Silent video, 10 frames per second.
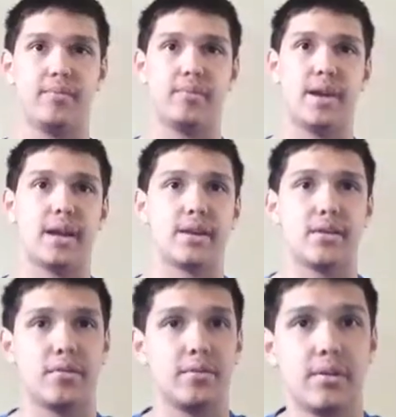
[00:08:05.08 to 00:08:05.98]
back
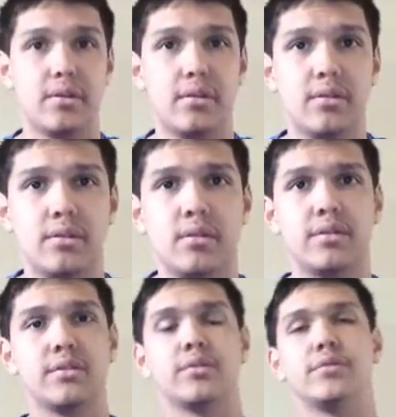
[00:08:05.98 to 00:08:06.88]

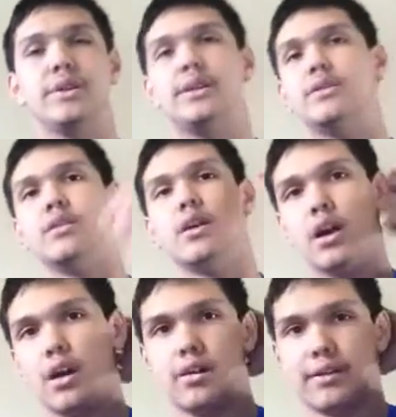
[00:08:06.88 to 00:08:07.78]
green.
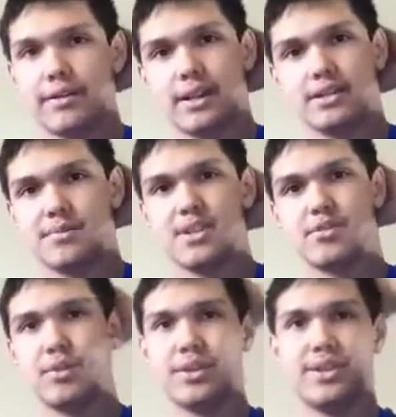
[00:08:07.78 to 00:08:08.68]
Oh, I forgot to
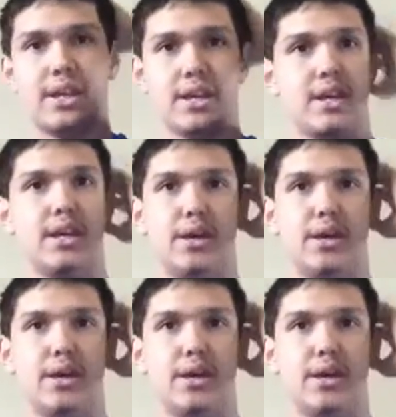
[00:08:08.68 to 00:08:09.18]
mention one thing.